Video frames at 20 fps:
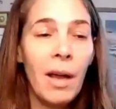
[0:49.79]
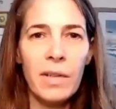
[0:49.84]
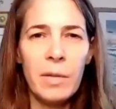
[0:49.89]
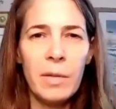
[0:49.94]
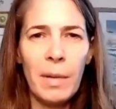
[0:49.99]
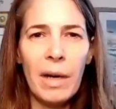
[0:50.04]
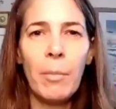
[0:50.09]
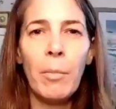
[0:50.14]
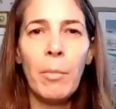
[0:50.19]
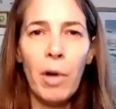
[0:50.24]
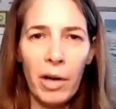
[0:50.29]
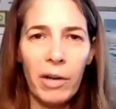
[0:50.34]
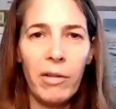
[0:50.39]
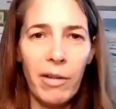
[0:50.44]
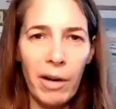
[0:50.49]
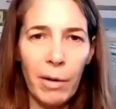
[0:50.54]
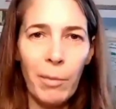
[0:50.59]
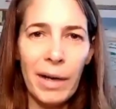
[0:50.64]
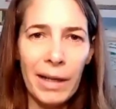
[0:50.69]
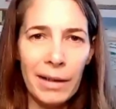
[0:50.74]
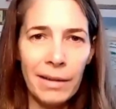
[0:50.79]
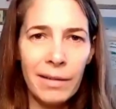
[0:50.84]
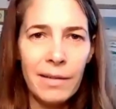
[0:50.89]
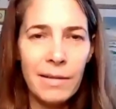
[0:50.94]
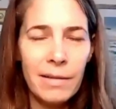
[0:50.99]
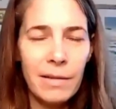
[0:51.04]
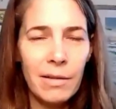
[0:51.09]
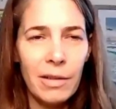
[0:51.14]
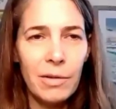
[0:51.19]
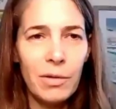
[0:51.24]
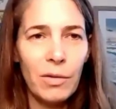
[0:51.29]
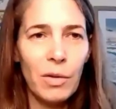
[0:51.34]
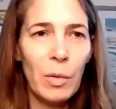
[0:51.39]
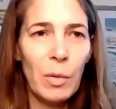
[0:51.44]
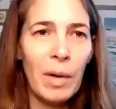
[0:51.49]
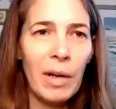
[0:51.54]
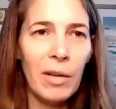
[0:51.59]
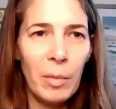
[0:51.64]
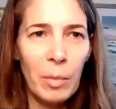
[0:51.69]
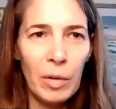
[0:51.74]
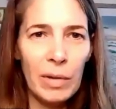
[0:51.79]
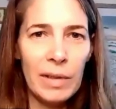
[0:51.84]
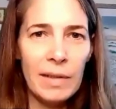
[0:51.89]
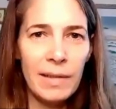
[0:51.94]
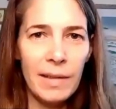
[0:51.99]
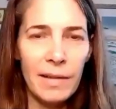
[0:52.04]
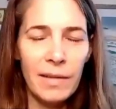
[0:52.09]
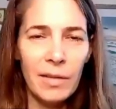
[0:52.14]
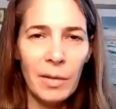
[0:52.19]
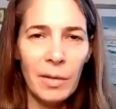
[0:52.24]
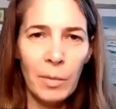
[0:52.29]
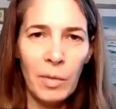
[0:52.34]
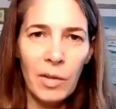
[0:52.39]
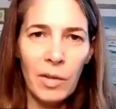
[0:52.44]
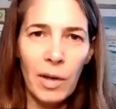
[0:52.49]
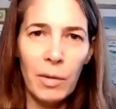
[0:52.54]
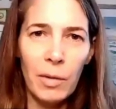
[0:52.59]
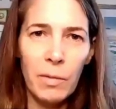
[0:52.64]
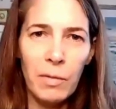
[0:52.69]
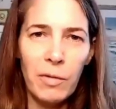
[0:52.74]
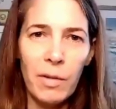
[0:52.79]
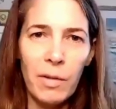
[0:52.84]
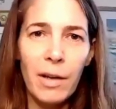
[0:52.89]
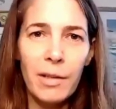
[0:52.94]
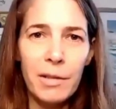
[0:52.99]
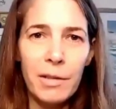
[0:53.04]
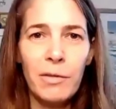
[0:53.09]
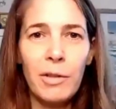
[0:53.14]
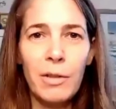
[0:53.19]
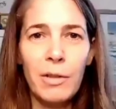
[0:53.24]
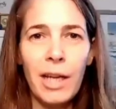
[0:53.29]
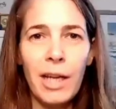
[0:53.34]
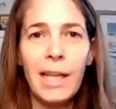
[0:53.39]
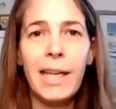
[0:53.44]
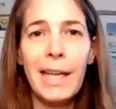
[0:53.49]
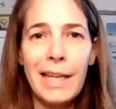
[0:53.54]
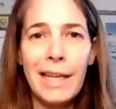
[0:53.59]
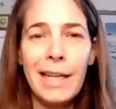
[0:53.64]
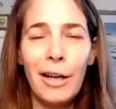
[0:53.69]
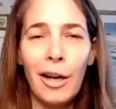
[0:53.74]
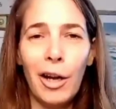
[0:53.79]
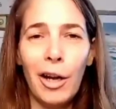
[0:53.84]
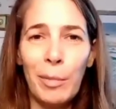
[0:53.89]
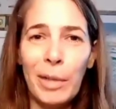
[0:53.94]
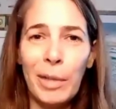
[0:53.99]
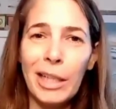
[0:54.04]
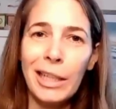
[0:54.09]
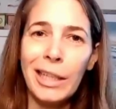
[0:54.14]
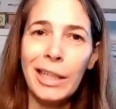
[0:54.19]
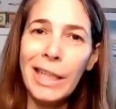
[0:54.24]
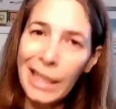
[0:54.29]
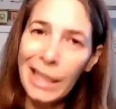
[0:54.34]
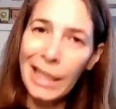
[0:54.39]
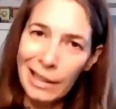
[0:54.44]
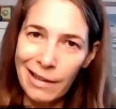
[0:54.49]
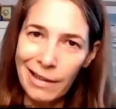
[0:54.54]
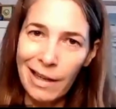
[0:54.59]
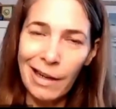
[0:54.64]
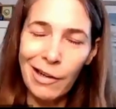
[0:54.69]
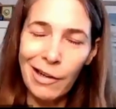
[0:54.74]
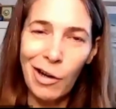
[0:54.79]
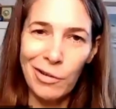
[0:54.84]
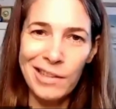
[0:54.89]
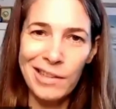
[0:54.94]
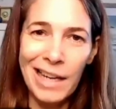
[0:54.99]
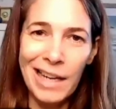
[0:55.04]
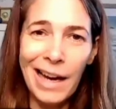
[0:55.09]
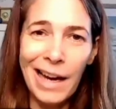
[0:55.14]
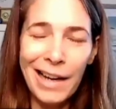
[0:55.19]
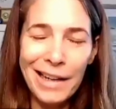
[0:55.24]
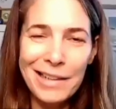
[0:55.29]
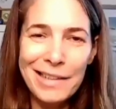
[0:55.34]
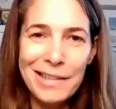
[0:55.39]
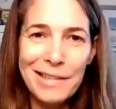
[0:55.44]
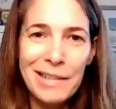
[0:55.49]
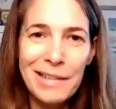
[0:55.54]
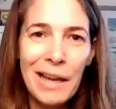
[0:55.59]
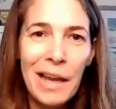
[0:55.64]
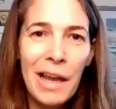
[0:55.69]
It's about micro wins. I talk about the body system. So for those of you that are geeky like me and need that context,